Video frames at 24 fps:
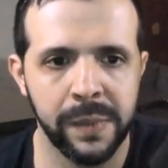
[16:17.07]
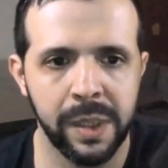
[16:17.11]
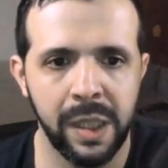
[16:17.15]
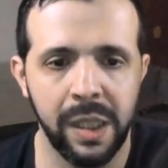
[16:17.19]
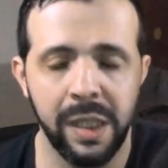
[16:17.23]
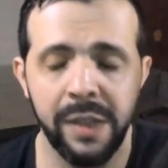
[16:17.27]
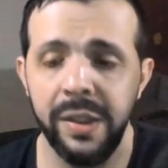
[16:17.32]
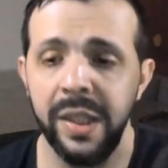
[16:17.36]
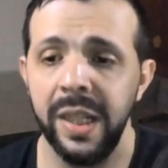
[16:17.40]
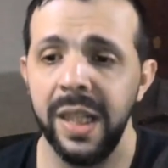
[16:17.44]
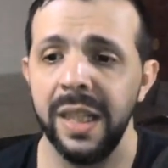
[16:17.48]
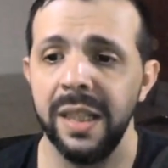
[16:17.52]

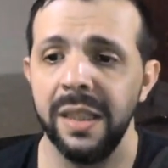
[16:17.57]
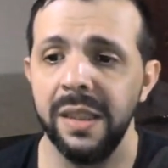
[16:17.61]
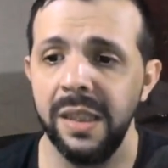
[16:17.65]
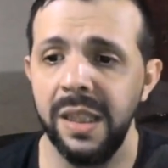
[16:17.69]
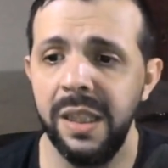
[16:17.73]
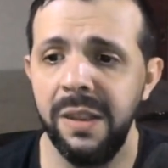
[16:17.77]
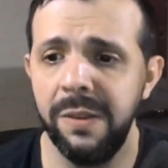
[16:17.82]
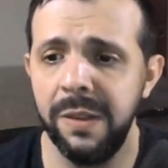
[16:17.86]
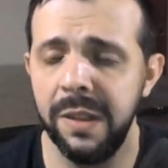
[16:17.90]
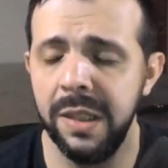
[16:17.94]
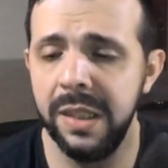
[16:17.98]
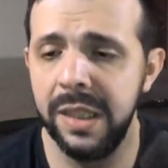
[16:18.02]
There are
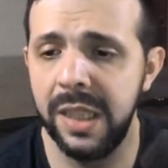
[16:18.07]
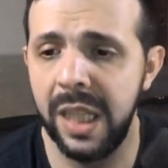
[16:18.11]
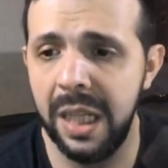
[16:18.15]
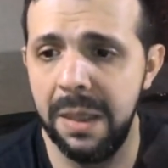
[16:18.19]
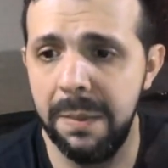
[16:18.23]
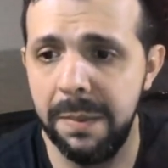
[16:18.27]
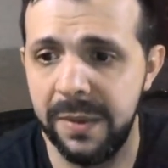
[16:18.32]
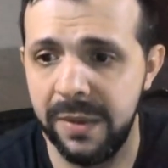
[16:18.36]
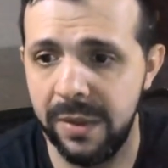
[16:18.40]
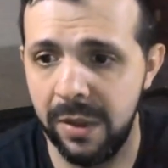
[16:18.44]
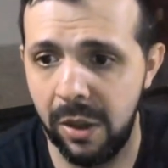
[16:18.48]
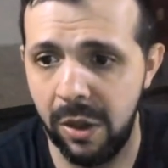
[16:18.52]
different
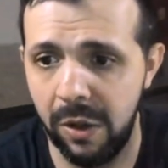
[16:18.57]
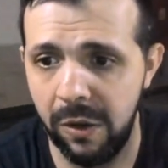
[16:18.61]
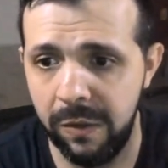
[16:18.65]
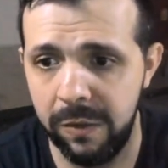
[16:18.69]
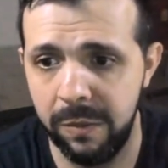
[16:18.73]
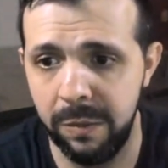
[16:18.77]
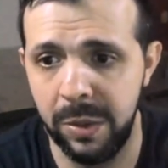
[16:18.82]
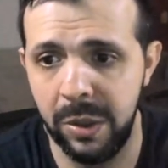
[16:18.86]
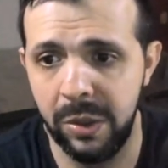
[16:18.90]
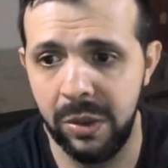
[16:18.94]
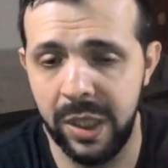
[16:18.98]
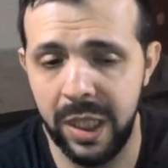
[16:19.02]
types of
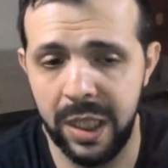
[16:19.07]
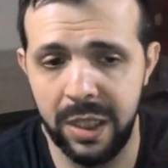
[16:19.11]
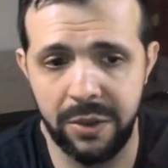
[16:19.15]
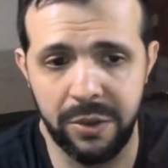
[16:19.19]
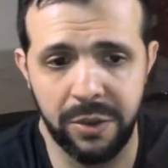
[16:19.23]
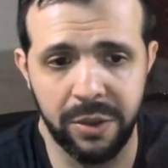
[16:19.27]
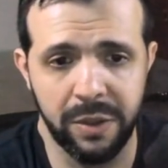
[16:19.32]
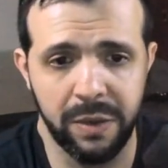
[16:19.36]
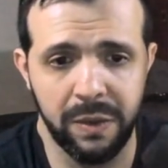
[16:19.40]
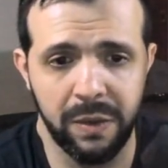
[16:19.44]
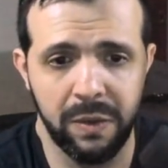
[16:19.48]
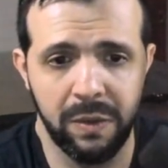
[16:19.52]

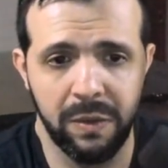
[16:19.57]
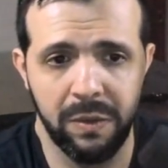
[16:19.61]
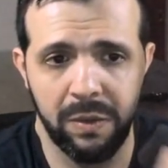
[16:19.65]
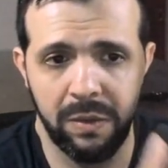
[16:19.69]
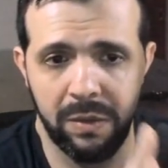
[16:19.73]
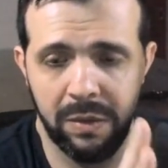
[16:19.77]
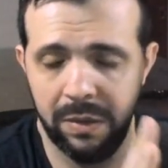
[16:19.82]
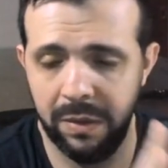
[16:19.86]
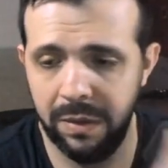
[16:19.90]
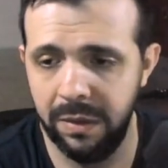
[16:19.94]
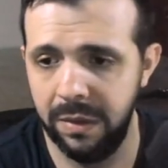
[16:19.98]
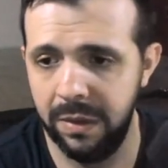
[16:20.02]
mutations.
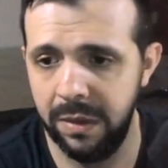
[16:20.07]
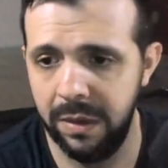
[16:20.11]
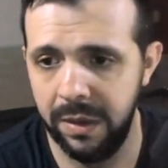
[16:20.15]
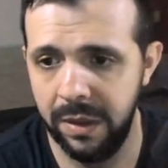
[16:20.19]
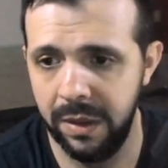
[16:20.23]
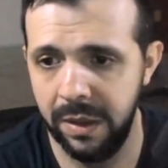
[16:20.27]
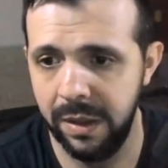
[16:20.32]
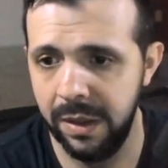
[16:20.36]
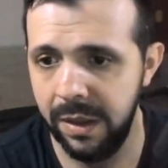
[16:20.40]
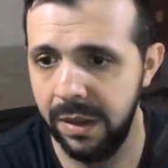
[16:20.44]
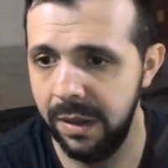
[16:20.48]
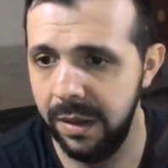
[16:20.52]

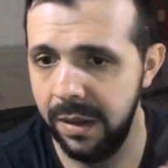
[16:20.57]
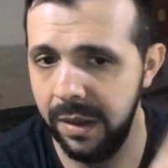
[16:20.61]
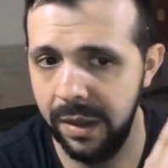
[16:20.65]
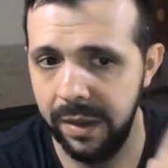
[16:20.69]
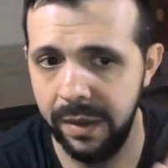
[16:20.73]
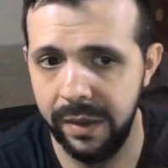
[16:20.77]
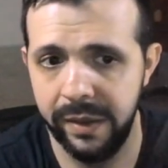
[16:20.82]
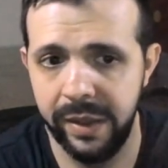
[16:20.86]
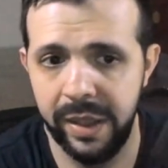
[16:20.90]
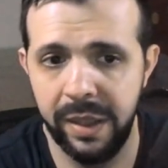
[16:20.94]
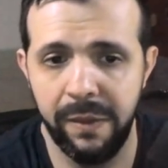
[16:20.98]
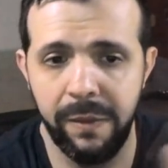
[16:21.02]

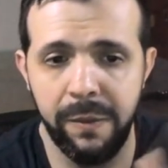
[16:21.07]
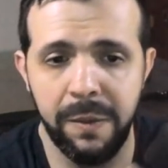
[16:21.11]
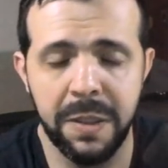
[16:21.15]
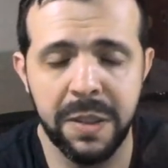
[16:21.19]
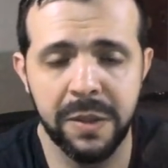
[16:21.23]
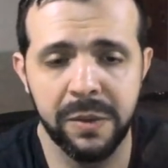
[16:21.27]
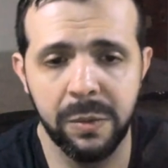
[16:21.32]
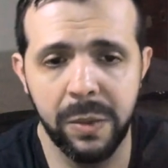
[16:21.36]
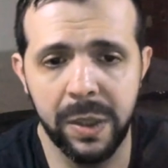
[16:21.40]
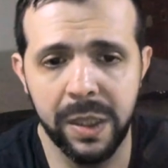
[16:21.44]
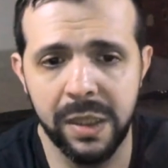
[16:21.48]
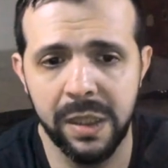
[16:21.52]
The
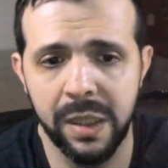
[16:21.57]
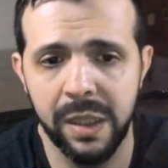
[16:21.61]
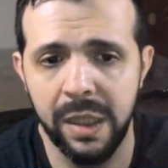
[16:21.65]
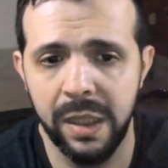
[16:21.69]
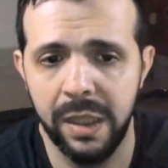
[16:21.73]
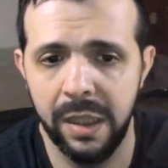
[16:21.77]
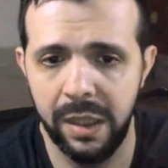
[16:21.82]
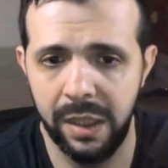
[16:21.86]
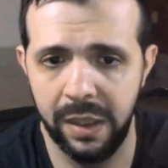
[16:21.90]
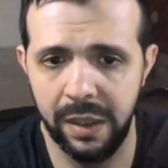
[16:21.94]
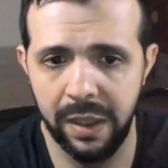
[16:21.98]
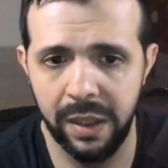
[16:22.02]
first one
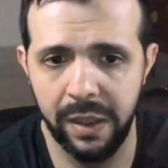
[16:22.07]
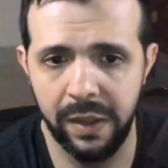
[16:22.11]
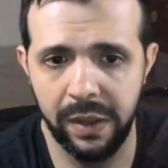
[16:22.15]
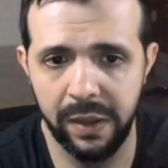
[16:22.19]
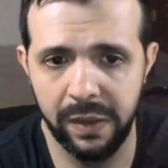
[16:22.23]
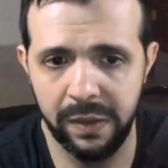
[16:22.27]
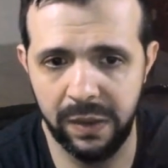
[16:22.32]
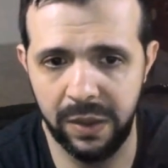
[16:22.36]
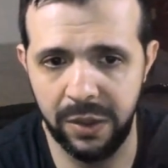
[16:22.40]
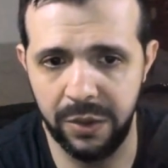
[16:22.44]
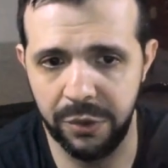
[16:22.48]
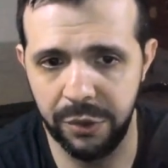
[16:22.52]
is a
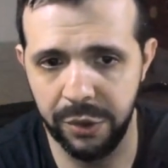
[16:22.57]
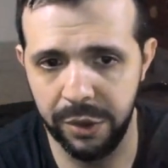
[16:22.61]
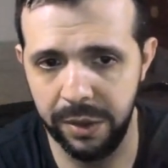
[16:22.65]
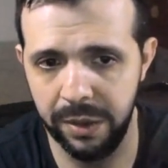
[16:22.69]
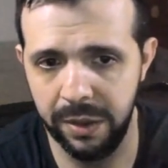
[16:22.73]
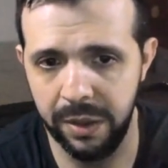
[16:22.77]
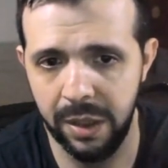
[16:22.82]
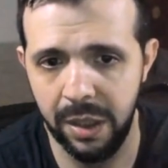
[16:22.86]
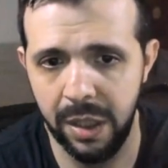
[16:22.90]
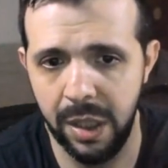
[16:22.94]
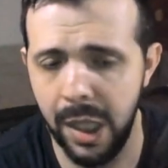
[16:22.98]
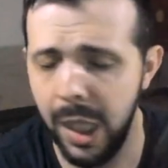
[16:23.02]
decision.
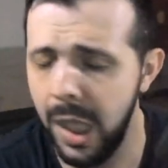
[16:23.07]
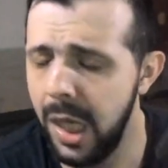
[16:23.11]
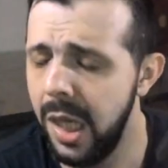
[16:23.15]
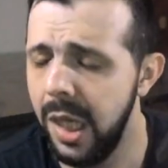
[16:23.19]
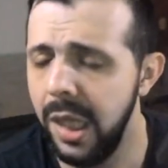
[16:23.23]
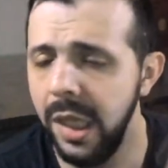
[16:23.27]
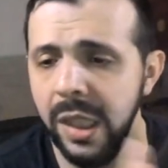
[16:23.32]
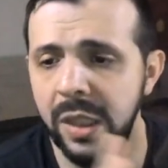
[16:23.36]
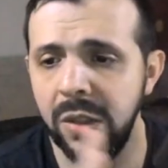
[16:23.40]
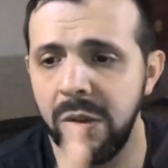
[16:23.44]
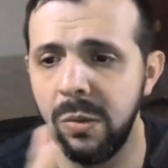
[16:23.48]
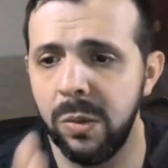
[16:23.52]

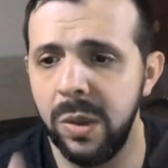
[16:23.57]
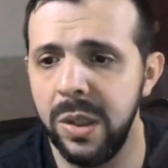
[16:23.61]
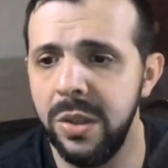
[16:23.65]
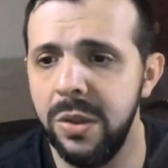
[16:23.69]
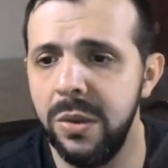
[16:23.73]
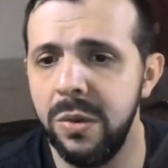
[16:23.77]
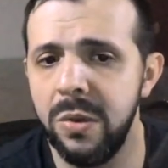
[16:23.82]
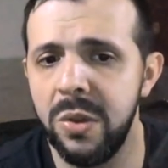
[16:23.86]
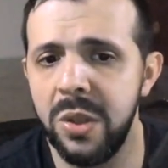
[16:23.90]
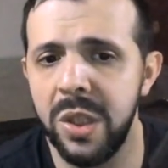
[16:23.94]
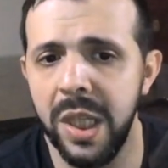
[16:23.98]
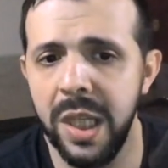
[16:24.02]
It's when
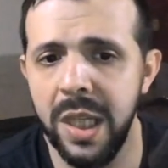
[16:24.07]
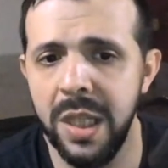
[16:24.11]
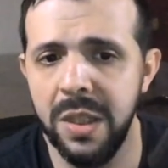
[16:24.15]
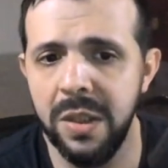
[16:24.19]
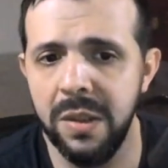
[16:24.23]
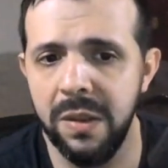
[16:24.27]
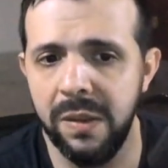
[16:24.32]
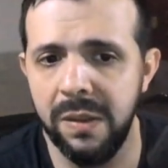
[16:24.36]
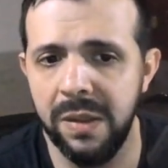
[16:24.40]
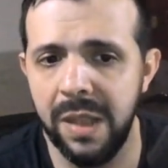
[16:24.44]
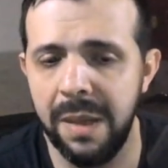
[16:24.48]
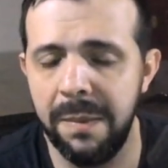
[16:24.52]
you change
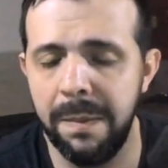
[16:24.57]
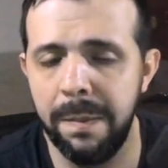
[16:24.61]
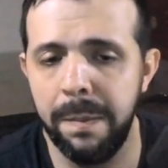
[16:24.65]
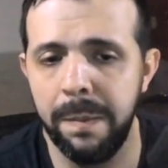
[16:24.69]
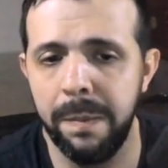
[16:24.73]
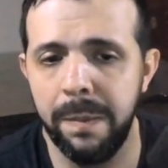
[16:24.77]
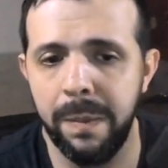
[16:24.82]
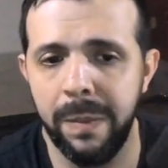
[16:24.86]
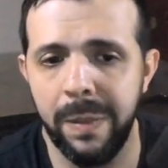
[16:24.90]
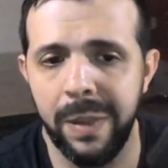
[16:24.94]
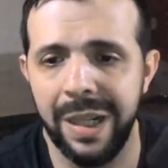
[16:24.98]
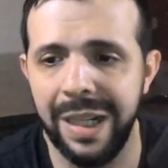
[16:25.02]
some
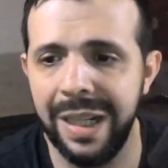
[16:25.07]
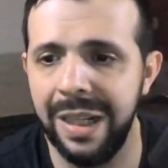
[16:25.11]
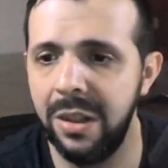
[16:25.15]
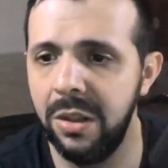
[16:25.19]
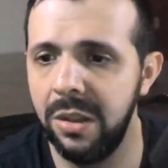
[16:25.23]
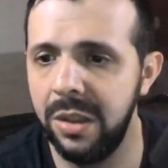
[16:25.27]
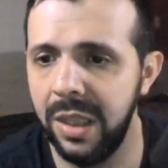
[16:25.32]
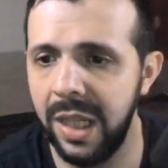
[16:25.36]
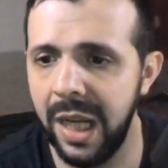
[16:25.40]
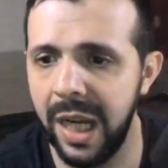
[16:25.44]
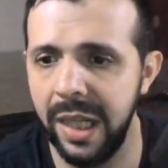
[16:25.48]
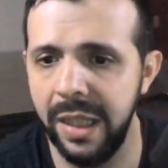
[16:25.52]

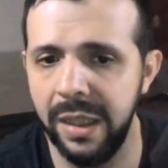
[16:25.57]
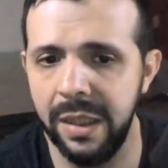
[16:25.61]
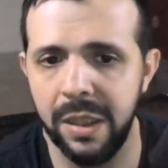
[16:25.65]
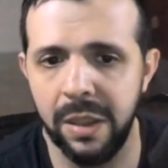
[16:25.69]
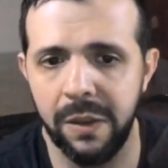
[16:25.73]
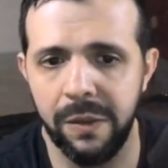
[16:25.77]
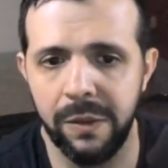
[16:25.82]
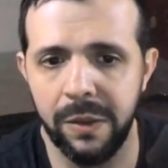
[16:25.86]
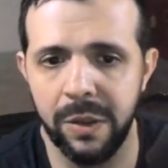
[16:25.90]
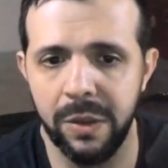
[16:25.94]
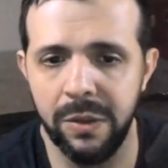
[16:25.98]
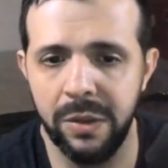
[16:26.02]
kind
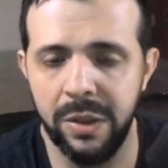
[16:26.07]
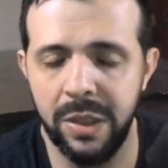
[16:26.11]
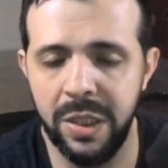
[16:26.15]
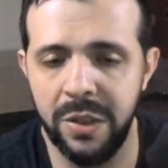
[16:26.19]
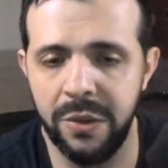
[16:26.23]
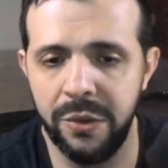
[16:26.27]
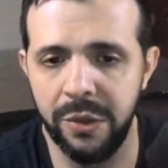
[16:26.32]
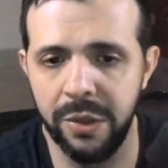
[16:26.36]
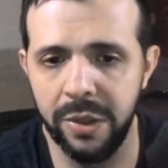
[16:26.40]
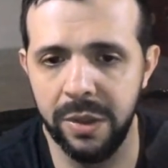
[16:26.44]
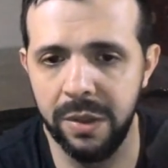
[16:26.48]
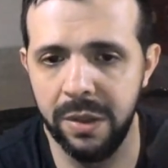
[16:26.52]
of
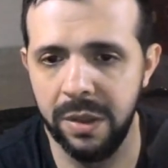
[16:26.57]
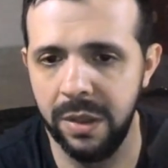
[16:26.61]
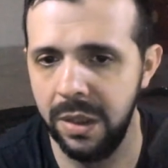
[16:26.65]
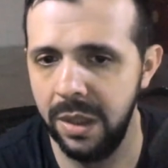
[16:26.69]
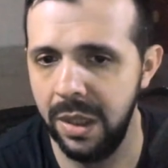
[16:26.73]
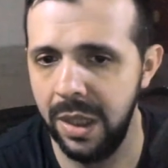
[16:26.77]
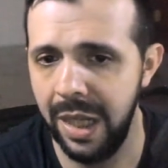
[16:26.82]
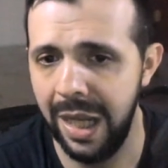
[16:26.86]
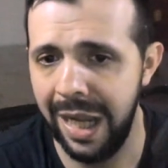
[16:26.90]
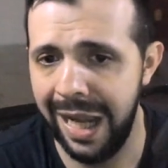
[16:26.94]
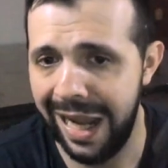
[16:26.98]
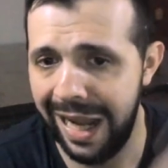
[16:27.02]
condition
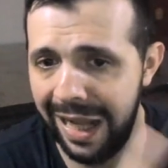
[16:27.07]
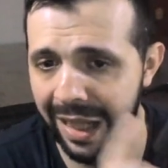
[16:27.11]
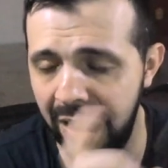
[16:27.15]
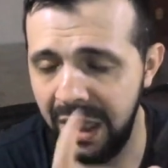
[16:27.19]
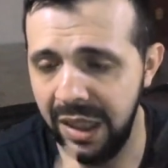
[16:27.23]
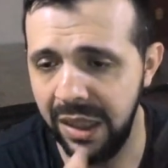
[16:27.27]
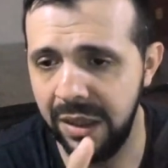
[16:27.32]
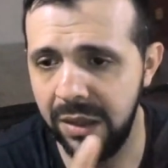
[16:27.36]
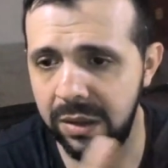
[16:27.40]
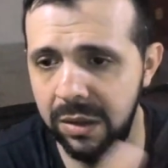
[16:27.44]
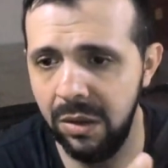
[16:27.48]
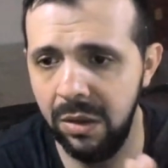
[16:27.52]
a
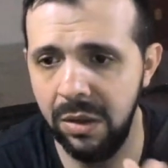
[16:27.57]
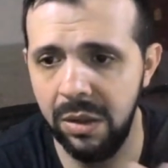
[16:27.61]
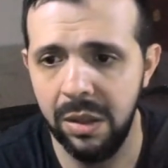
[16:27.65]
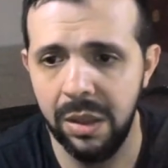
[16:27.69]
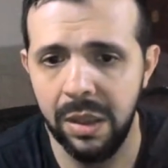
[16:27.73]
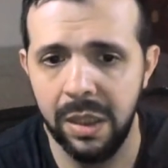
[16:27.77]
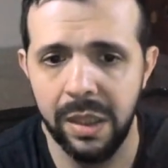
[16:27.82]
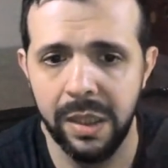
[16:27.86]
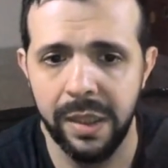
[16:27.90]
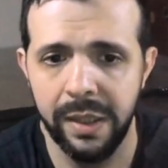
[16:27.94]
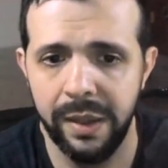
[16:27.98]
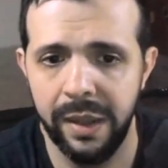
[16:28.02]
little
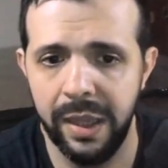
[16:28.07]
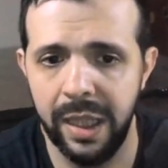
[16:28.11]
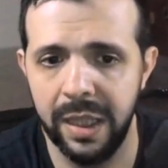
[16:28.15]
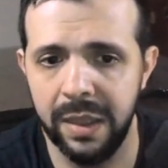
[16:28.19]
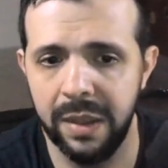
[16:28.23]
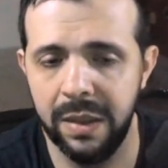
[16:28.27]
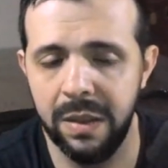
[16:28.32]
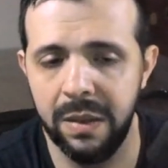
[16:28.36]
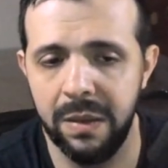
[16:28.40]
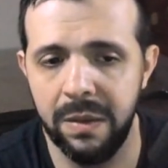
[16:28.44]
that